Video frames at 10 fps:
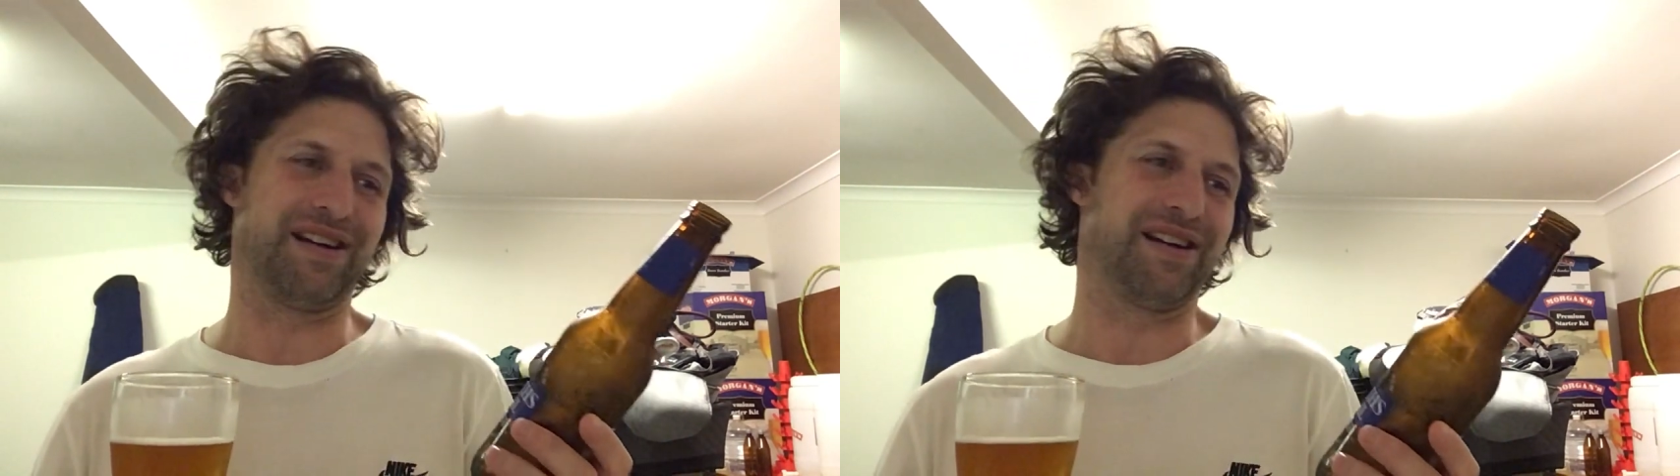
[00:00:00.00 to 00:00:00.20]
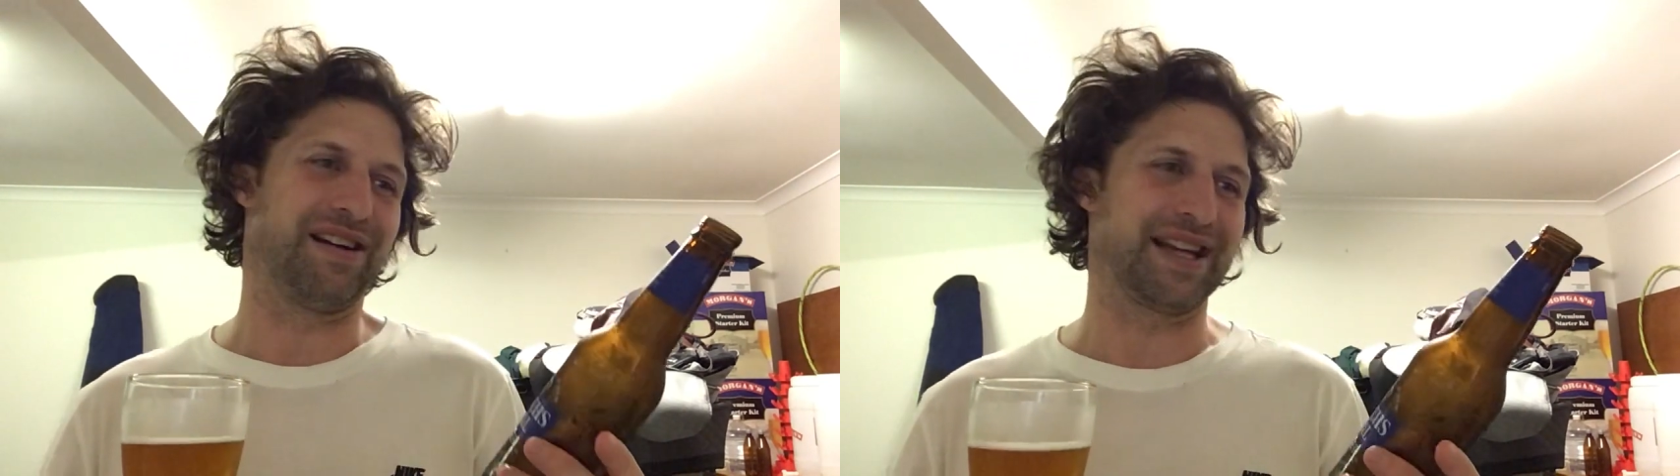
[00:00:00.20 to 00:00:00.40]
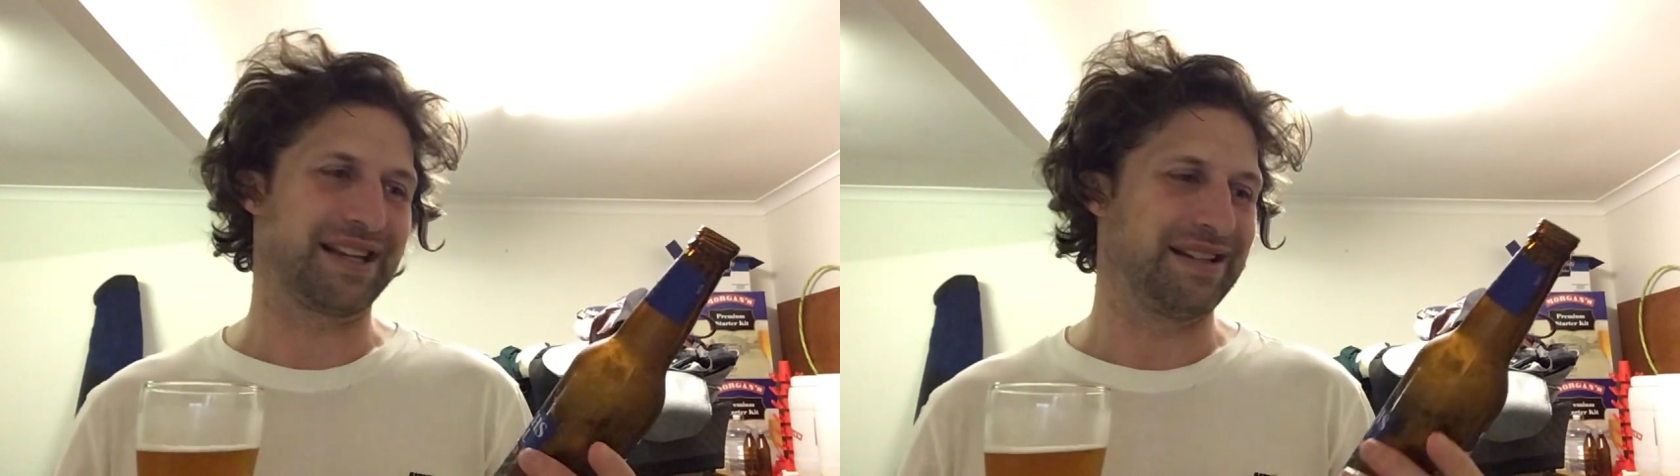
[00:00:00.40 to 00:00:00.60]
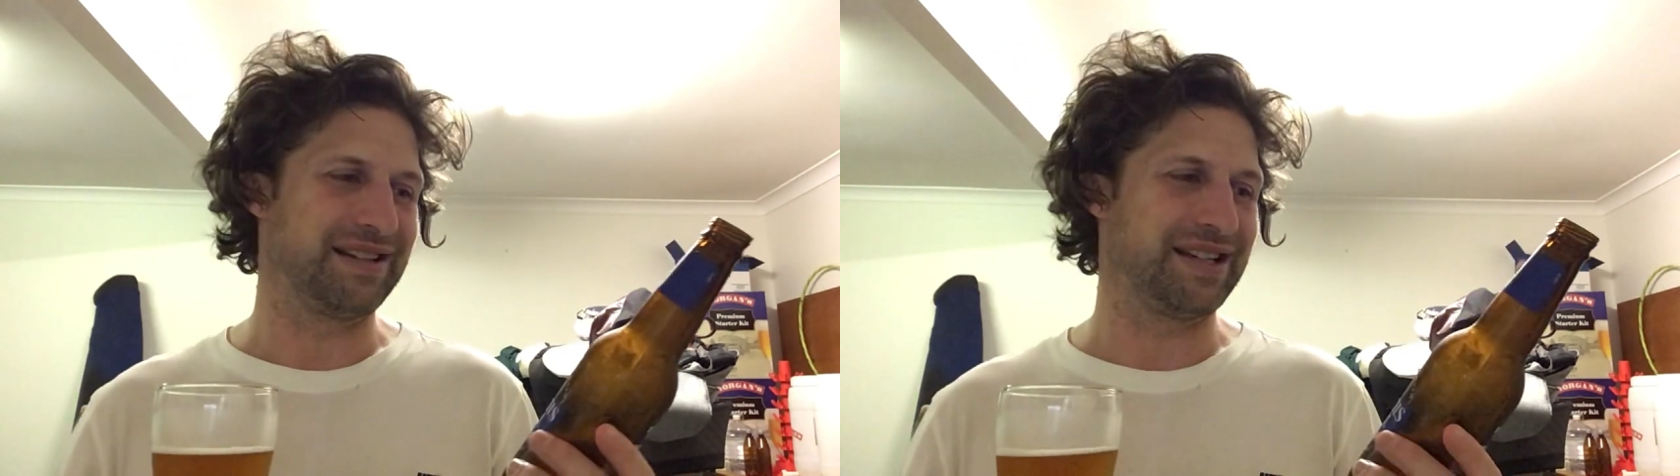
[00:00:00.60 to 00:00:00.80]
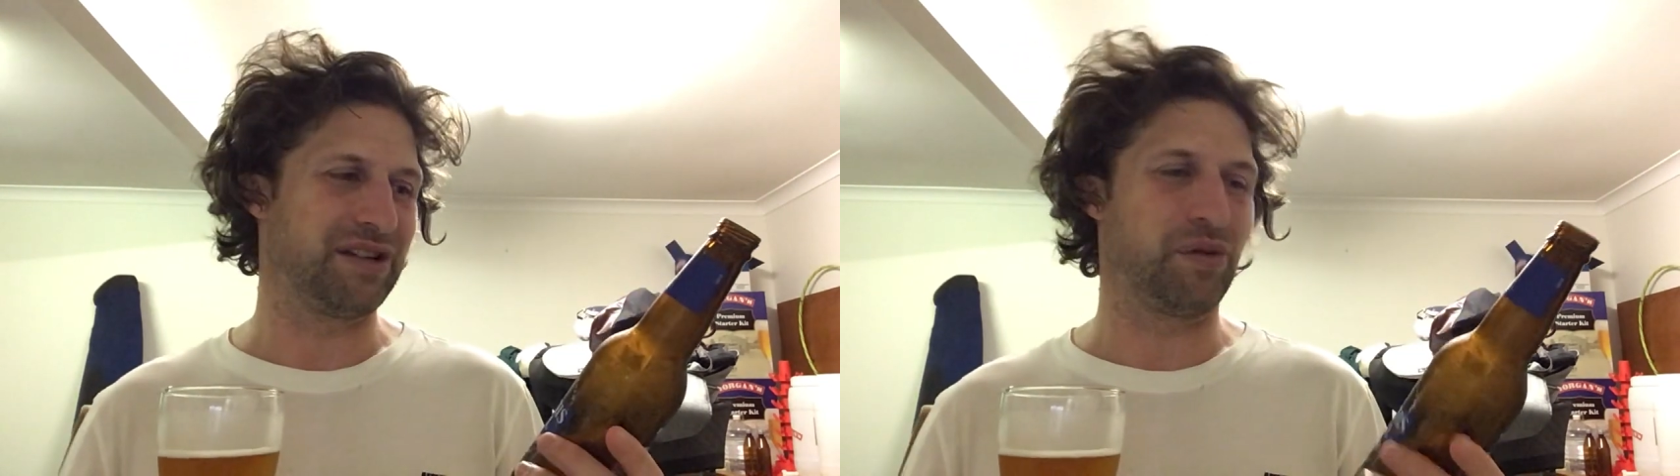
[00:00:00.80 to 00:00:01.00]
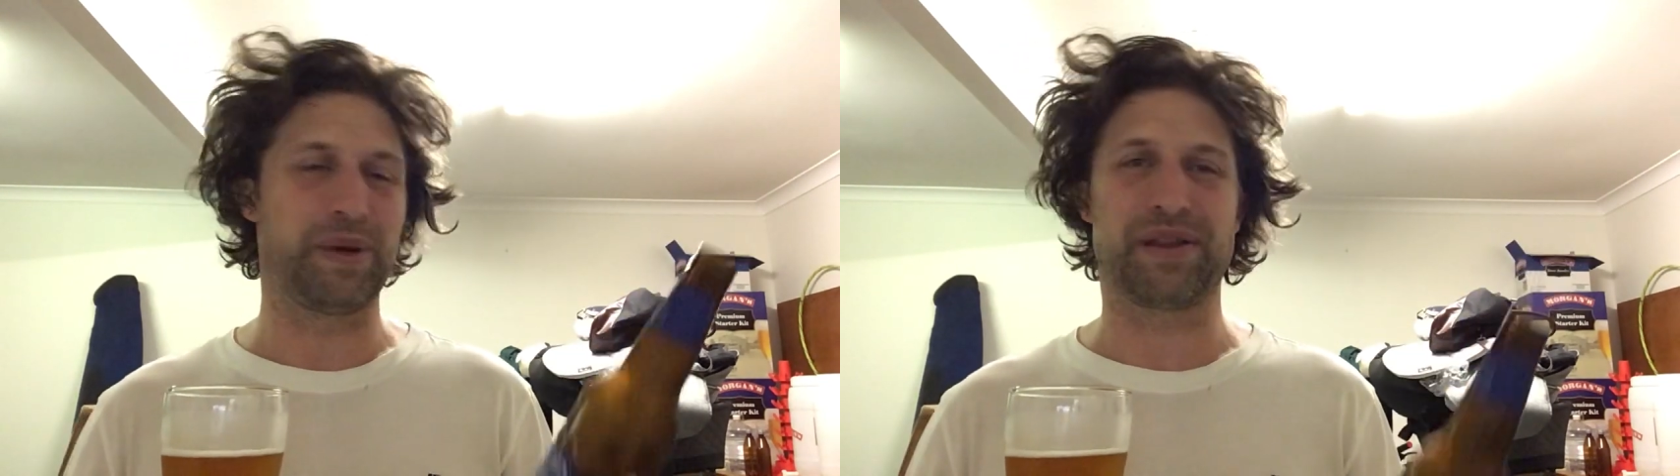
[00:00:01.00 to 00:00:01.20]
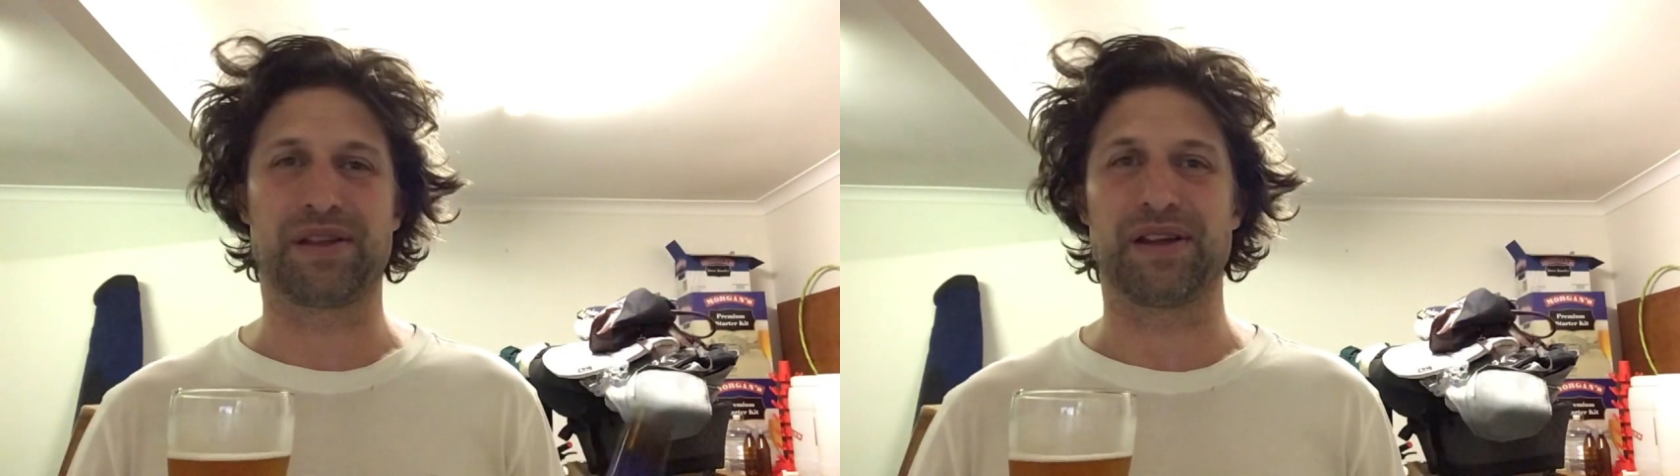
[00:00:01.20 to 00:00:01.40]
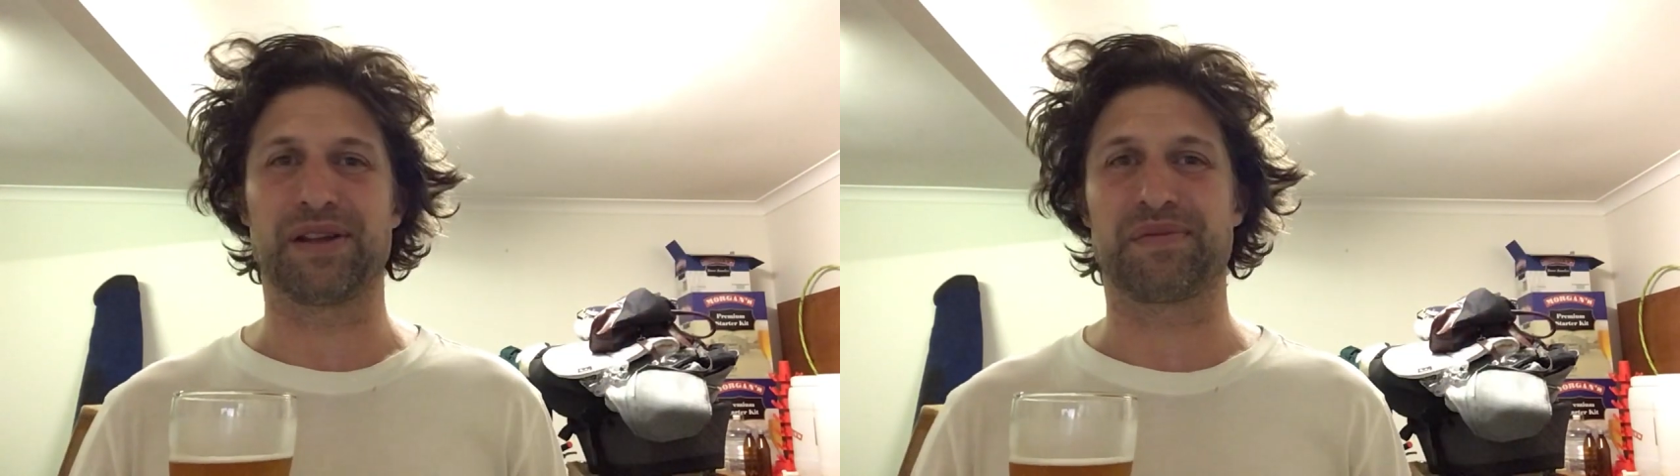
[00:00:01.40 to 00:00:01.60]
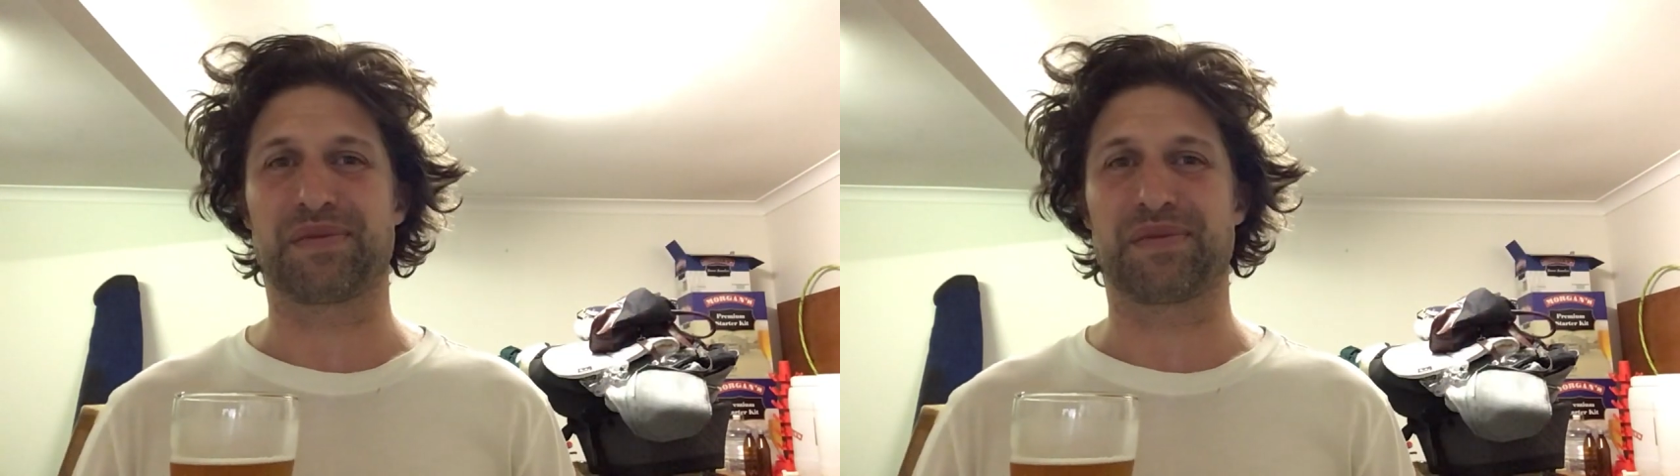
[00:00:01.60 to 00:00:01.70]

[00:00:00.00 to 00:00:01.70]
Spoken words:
I can deal with the